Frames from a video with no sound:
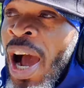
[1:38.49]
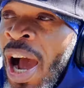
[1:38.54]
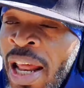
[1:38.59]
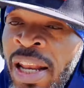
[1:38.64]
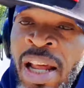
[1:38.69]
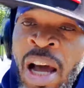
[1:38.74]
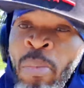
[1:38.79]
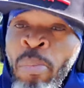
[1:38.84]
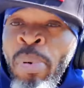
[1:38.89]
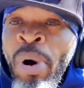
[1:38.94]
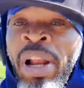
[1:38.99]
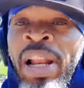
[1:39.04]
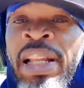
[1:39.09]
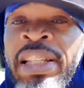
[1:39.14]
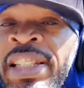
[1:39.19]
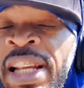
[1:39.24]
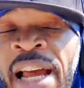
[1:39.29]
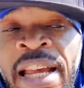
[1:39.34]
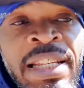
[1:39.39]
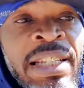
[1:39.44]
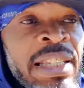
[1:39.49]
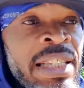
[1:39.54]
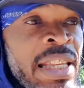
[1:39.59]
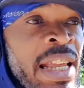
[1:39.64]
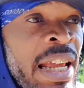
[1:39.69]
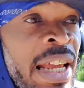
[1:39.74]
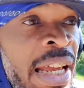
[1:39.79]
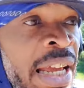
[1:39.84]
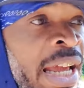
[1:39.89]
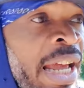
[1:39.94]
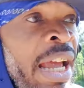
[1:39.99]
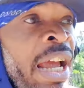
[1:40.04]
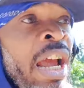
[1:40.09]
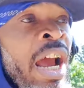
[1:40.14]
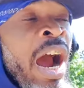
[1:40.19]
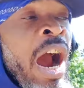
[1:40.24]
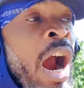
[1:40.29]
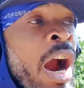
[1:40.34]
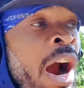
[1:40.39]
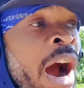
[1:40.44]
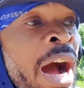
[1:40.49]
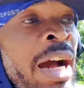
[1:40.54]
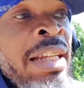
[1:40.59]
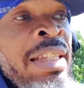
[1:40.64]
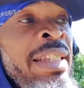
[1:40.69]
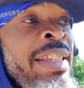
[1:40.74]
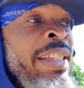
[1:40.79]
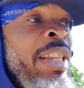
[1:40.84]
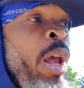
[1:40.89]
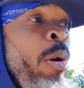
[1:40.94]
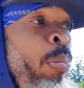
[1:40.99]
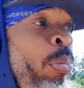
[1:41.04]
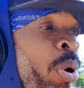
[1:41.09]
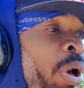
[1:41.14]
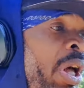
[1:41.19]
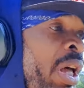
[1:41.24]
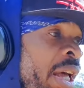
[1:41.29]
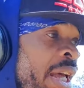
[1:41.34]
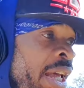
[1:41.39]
and apologize or accept